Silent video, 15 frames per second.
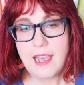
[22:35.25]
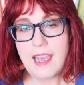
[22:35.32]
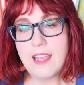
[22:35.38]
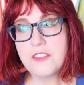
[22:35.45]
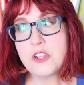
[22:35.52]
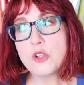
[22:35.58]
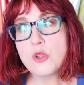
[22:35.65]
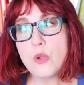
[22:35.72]

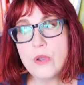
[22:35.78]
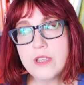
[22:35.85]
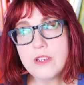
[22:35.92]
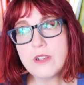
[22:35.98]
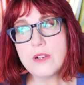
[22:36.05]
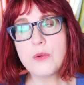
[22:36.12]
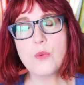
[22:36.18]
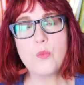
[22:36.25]
And the
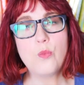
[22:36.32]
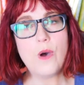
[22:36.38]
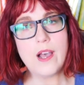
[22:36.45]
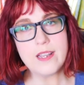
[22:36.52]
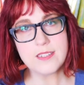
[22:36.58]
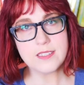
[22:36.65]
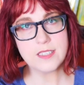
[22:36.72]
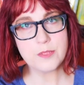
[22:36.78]
lawyer
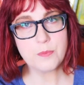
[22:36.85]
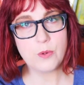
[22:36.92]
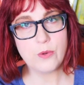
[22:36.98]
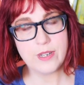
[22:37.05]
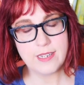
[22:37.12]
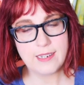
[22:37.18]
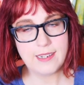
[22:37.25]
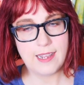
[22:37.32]
wisely
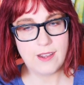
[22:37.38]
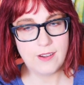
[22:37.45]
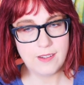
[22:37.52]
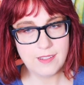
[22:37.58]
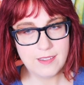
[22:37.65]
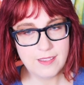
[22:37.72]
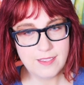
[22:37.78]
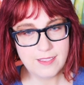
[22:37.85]
pointed
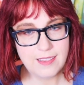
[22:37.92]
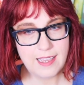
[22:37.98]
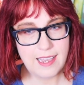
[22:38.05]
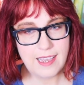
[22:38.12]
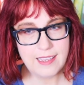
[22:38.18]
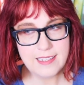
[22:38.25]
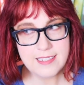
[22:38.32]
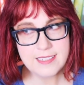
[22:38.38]
out
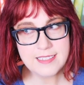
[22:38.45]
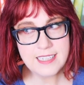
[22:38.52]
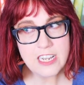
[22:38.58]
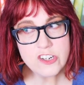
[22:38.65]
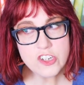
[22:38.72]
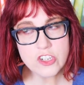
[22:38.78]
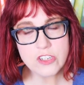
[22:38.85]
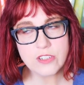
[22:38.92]
that
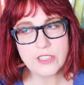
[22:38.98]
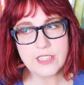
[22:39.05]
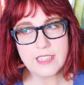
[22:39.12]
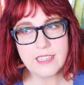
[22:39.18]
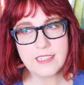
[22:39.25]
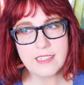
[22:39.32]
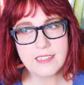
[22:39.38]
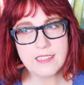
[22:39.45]

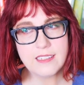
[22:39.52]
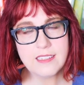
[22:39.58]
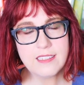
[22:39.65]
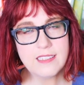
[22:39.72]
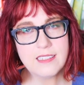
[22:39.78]
essentially,